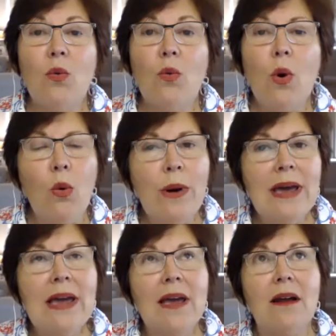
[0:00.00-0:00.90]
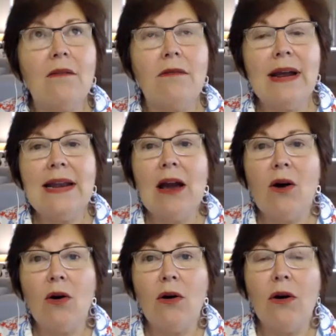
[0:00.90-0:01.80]
what we really
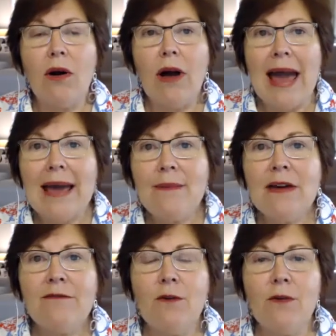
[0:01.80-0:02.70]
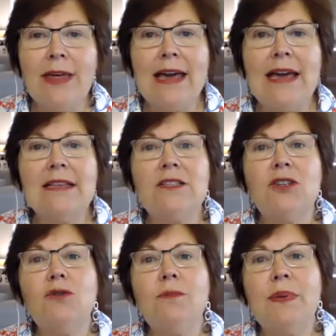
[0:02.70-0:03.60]
are aiming for there is
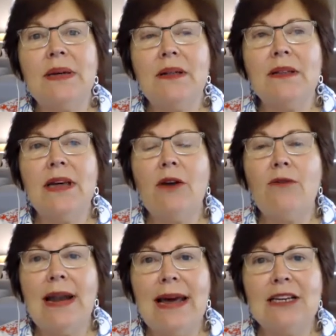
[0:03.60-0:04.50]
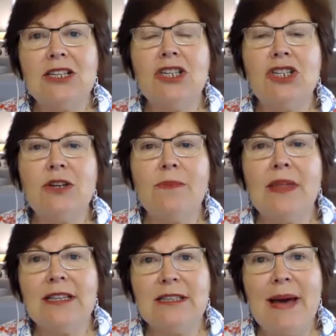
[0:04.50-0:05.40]
to build a relationship
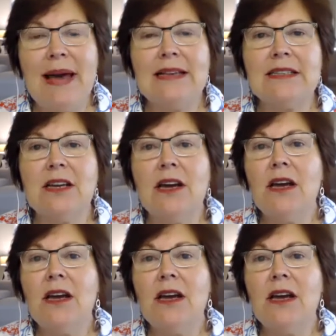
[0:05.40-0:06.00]
that's based